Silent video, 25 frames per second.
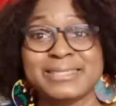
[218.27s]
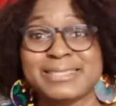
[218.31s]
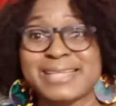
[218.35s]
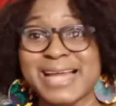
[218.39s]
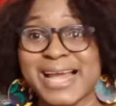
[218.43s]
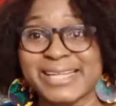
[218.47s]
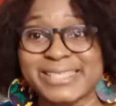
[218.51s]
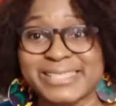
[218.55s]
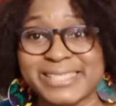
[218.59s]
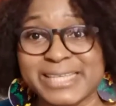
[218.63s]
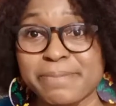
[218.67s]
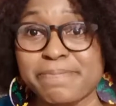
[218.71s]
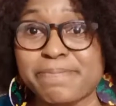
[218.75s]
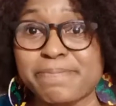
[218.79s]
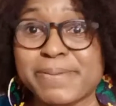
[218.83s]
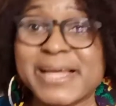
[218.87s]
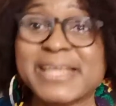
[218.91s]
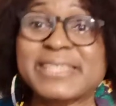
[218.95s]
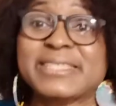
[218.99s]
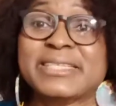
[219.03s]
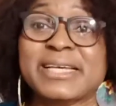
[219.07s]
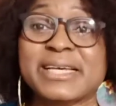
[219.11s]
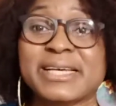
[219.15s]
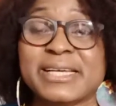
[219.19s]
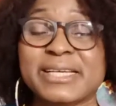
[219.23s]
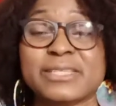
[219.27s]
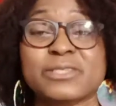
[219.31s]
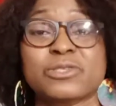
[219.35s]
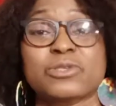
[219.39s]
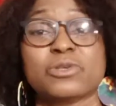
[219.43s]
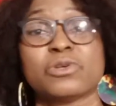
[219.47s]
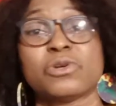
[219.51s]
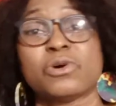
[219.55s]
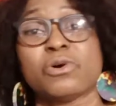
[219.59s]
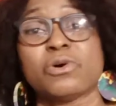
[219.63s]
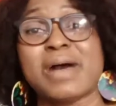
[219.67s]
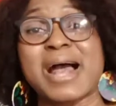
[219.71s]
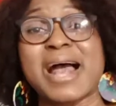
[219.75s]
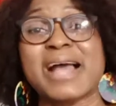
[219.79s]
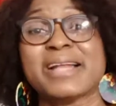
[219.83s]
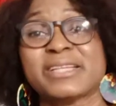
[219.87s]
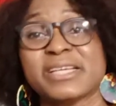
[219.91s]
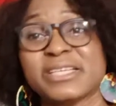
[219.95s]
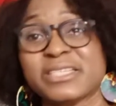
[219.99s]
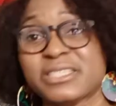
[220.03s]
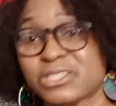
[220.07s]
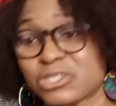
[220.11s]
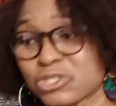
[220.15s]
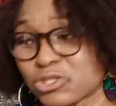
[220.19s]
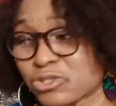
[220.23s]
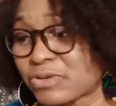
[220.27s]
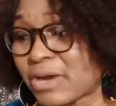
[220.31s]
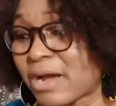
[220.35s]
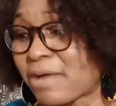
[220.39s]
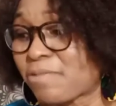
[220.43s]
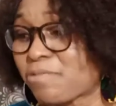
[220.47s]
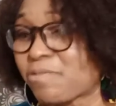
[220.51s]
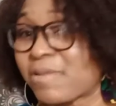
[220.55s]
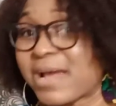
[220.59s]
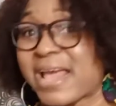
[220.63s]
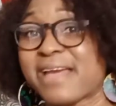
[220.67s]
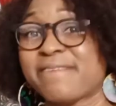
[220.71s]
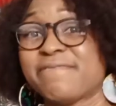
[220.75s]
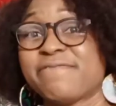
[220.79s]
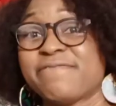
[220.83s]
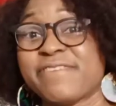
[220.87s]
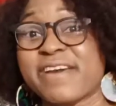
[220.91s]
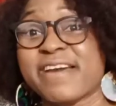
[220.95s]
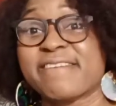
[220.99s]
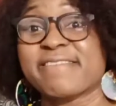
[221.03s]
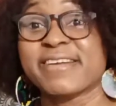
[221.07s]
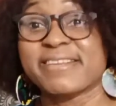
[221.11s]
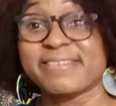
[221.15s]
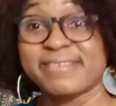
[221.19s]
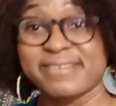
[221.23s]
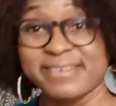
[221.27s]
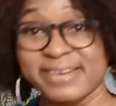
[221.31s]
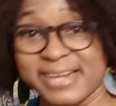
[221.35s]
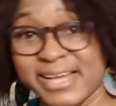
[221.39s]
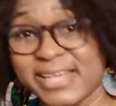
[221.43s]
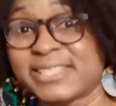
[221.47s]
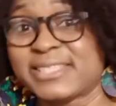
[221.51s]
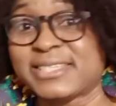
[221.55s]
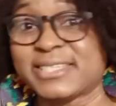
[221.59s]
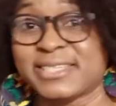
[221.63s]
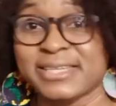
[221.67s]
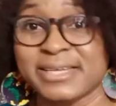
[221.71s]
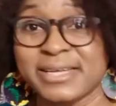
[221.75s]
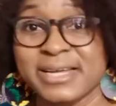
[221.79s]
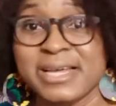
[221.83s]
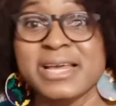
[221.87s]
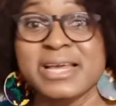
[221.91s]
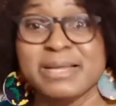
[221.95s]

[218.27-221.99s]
dirty places, you know. And these children were very neat,